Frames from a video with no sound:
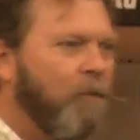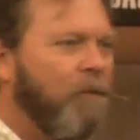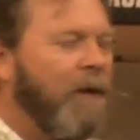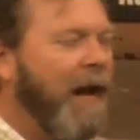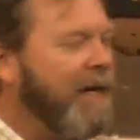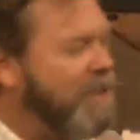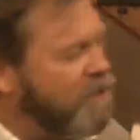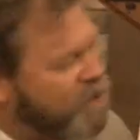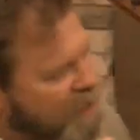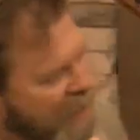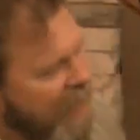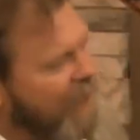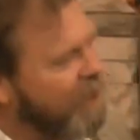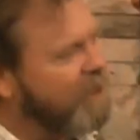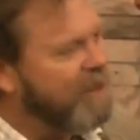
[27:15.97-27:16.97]
But I just
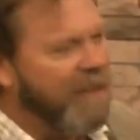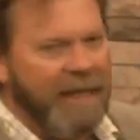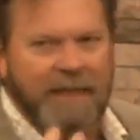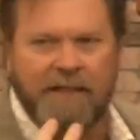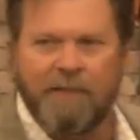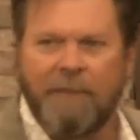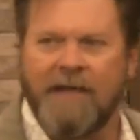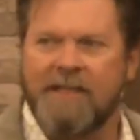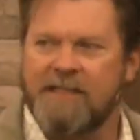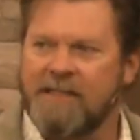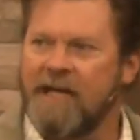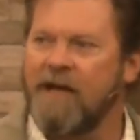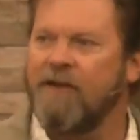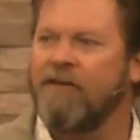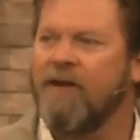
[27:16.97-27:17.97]
got to think to
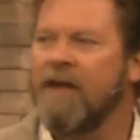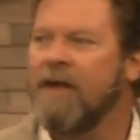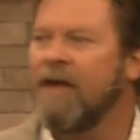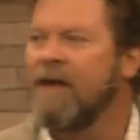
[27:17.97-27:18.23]
myself,